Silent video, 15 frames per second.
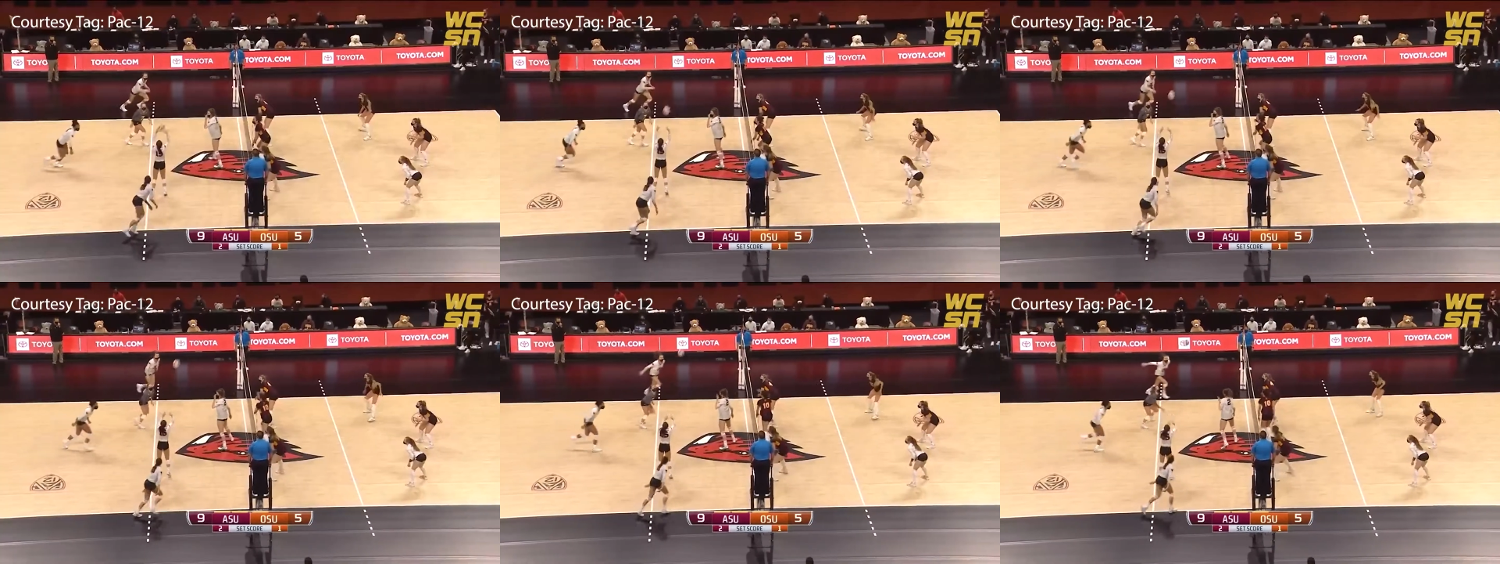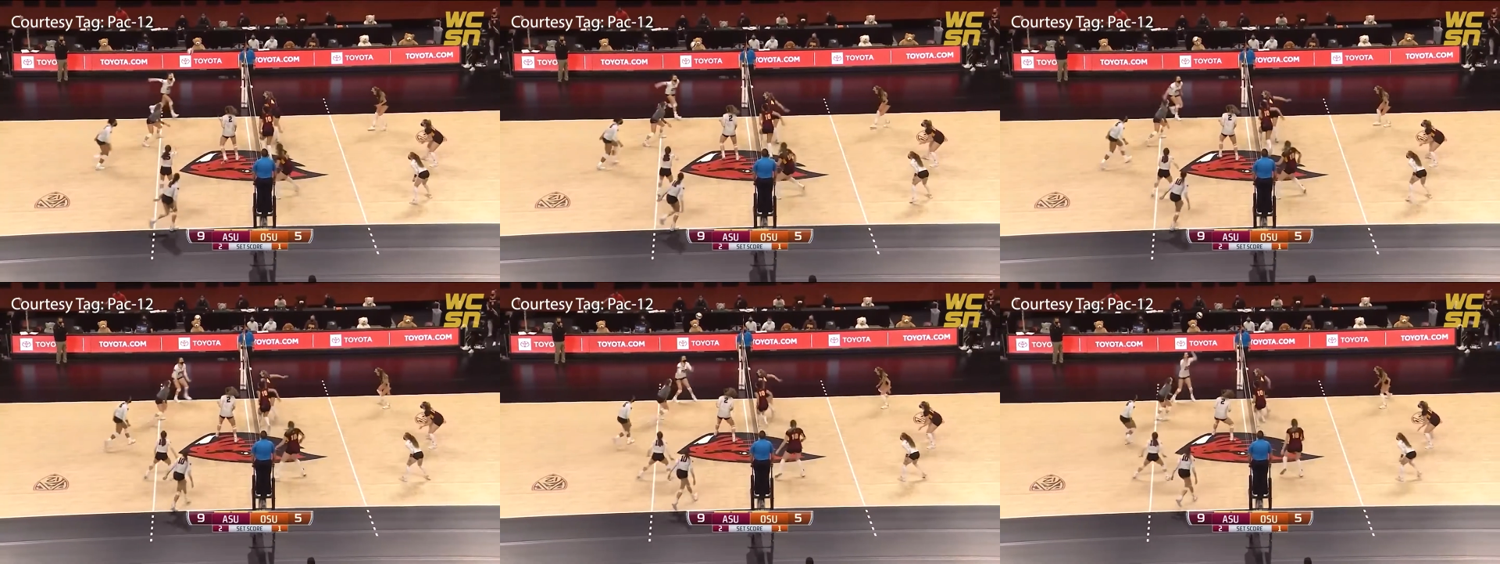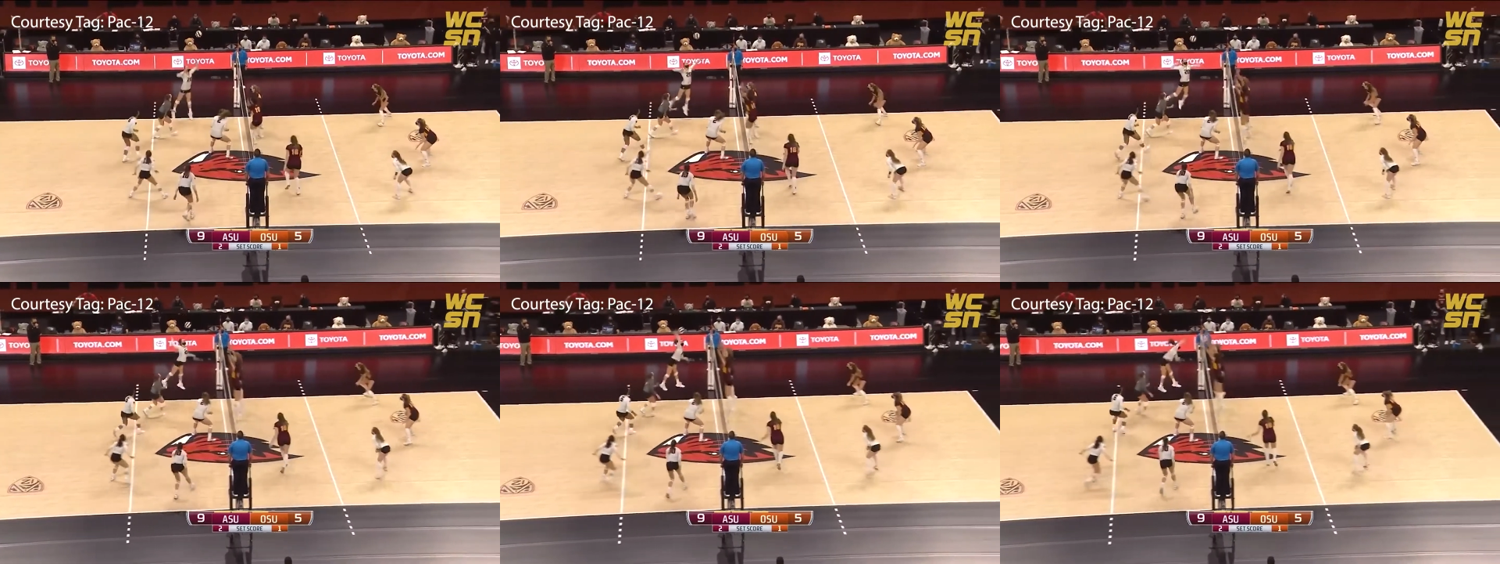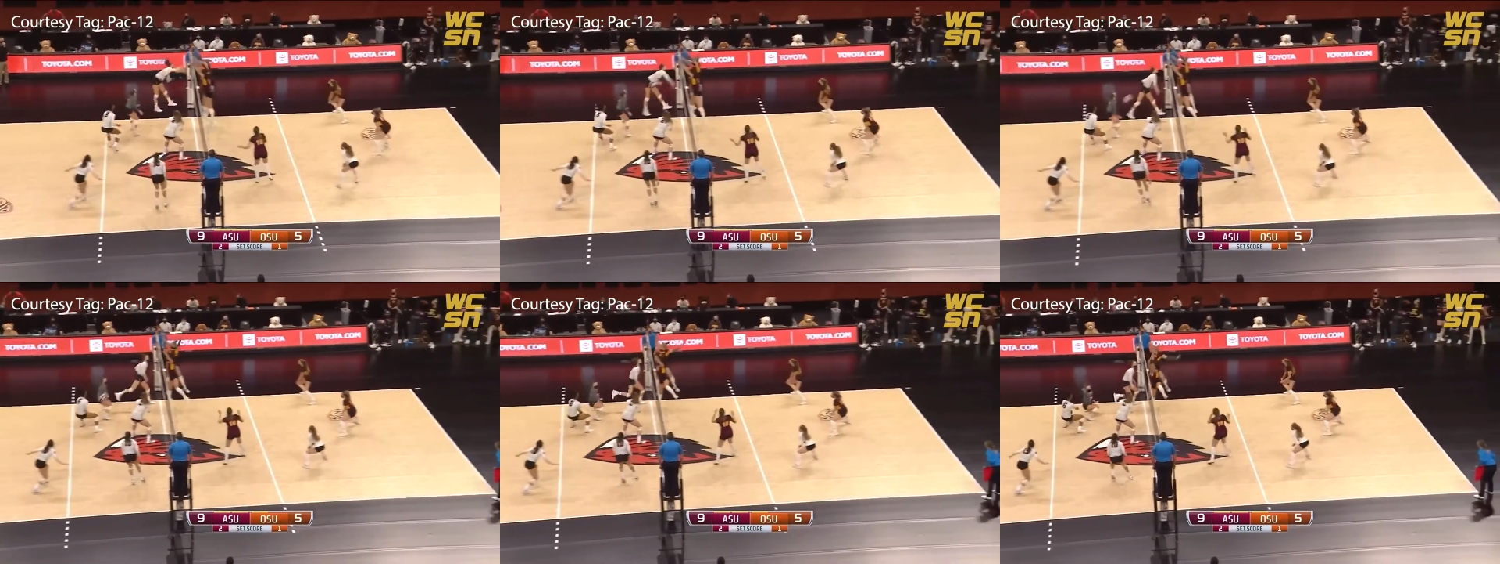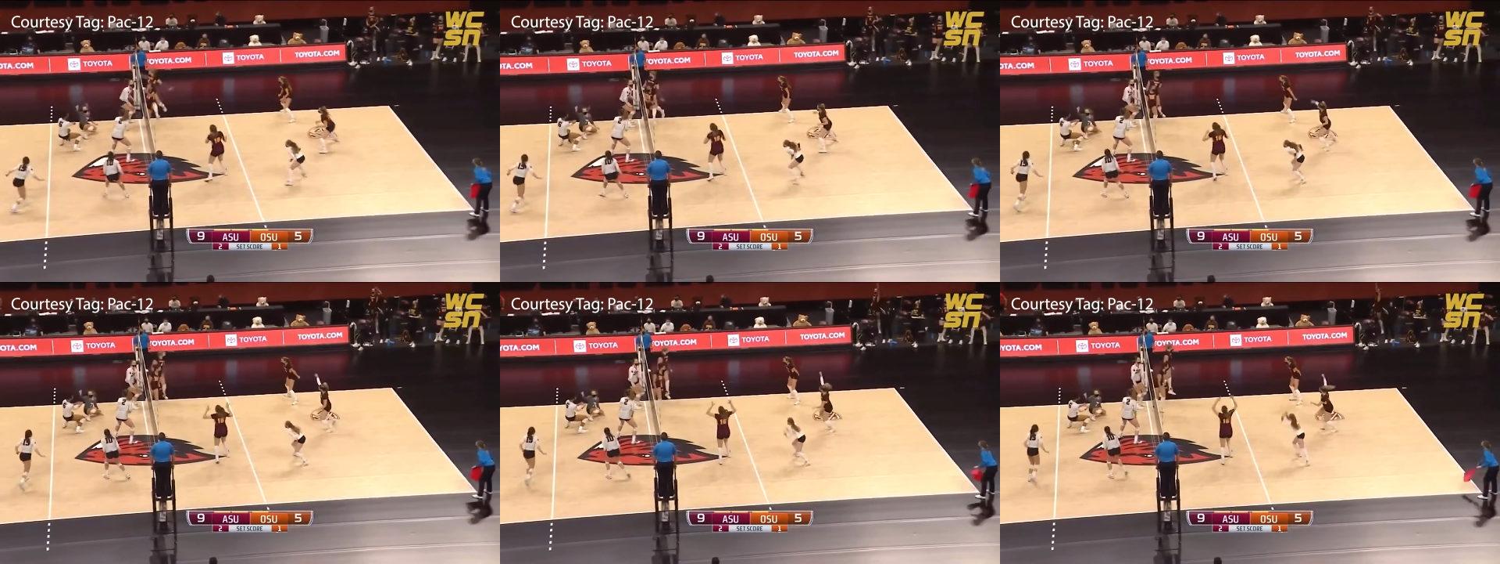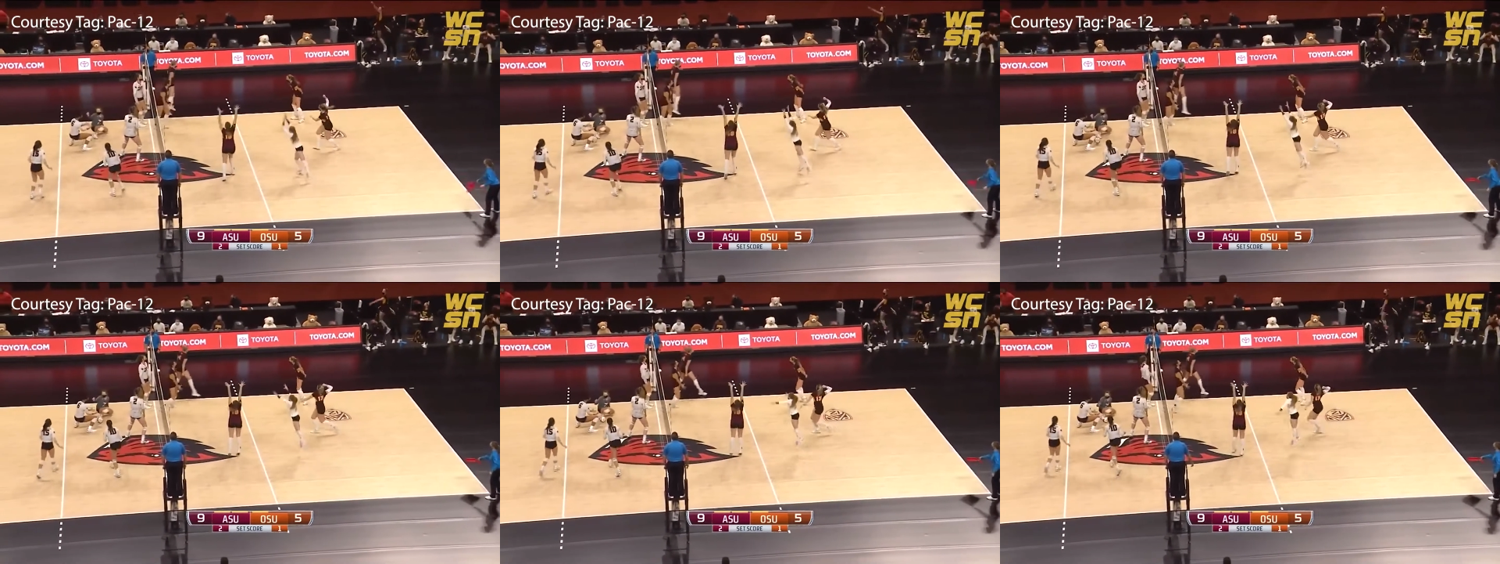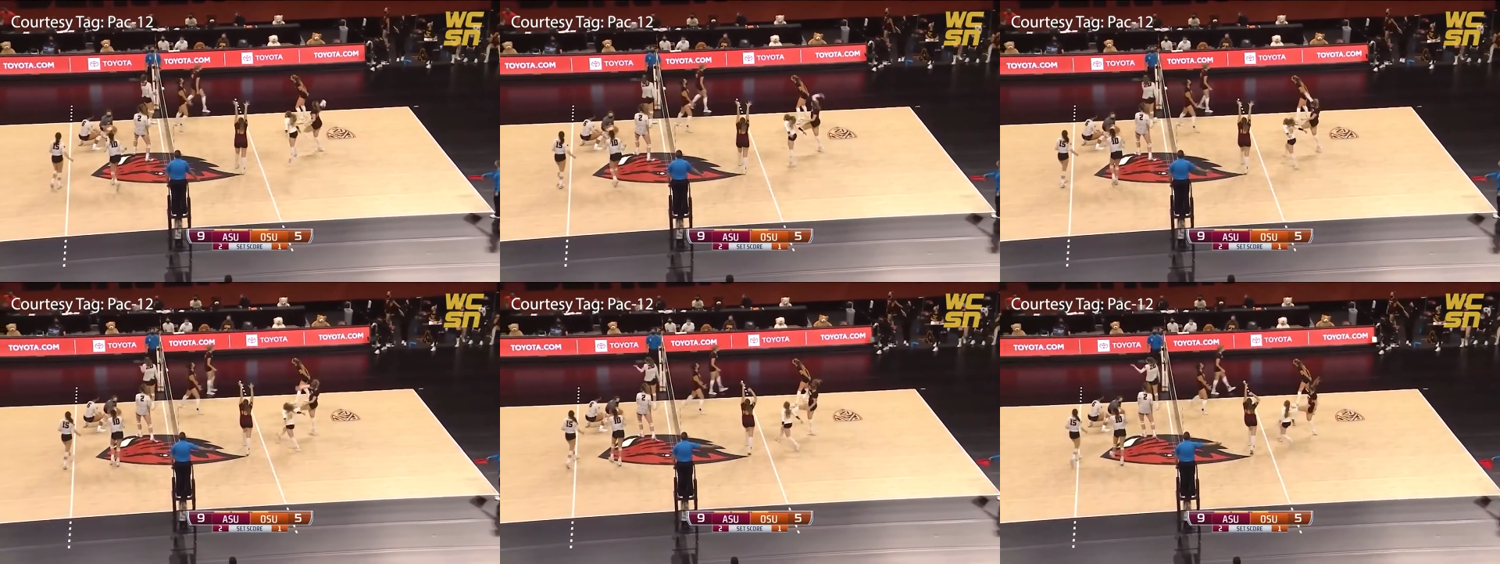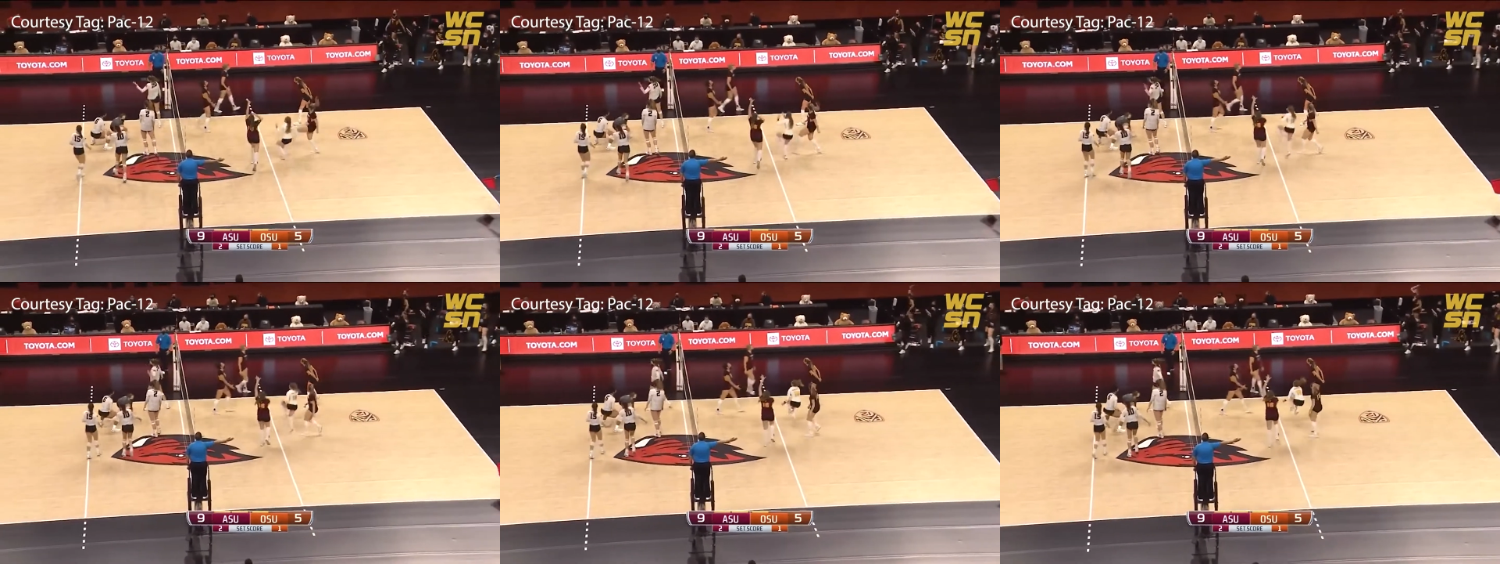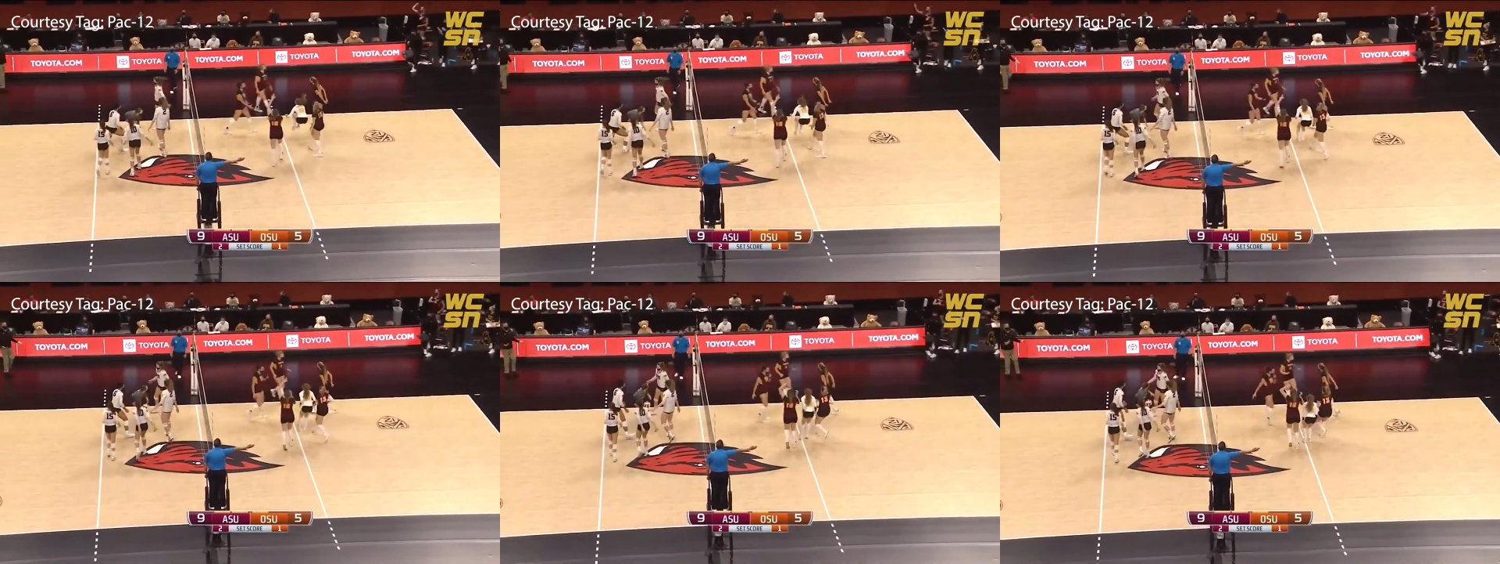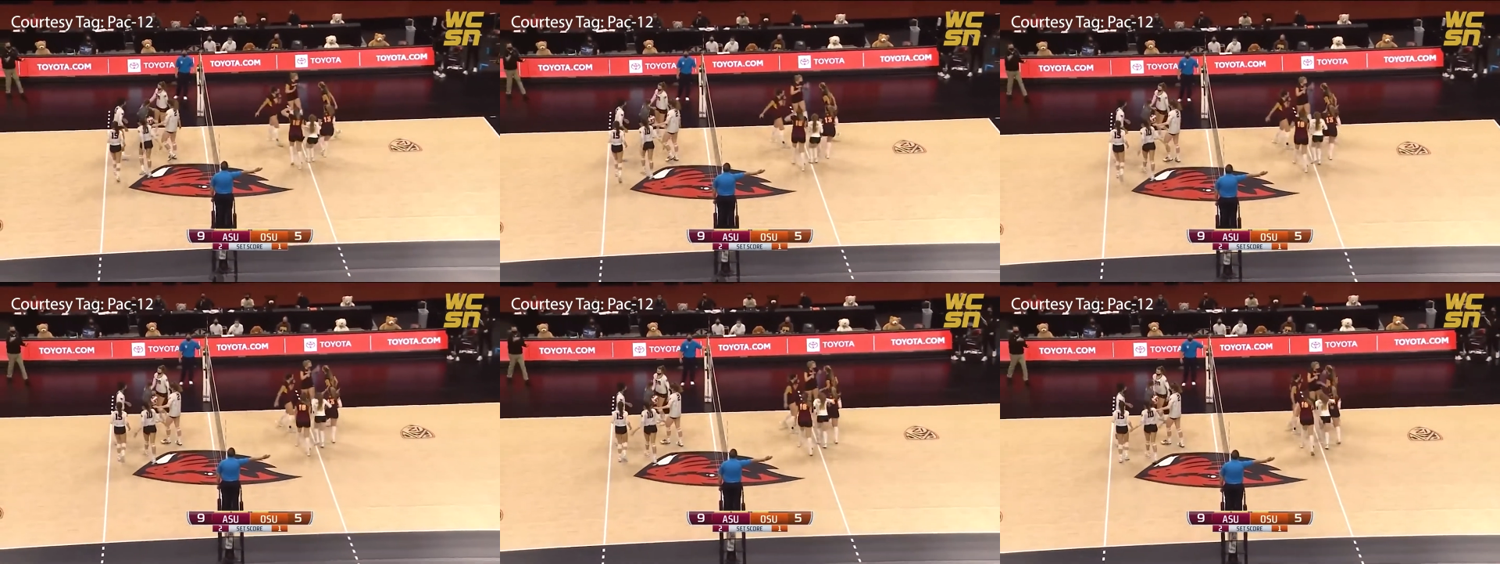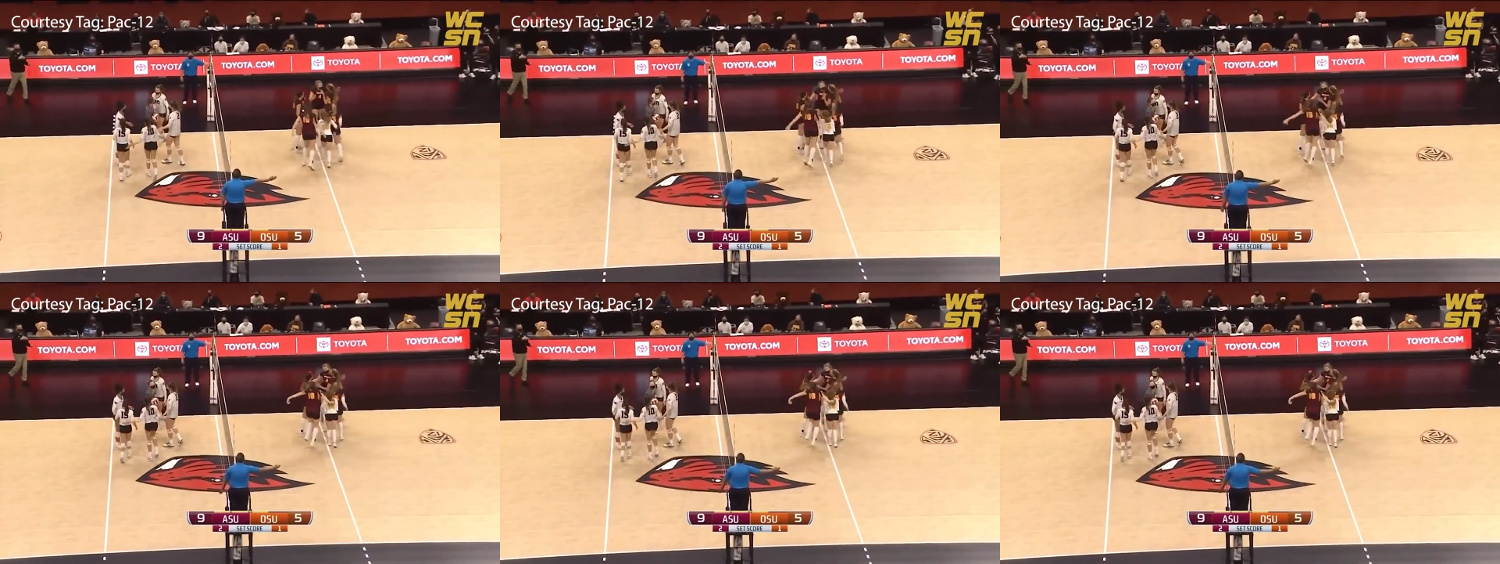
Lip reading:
[unreadable: no face in view]